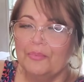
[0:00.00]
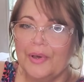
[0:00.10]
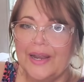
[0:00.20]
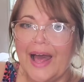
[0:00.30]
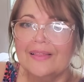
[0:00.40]

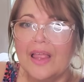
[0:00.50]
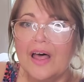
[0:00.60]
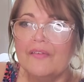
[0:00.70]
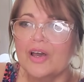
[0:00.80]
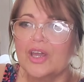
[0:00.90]
But I
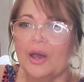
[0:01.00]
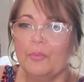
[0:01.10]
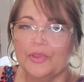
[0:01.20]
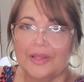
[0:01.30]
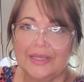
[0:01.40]
love a cup
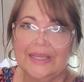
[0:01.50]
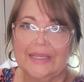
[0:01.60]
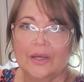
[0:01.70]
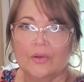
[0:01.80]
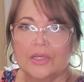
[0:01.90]
with a
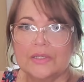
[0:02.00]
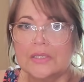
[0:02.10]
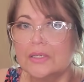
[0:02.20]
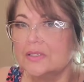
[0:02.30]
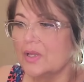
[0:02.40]
lid on it
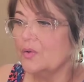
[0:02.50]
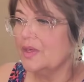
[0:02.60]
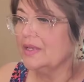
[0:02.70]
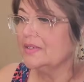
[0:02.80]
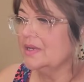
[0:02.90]
so that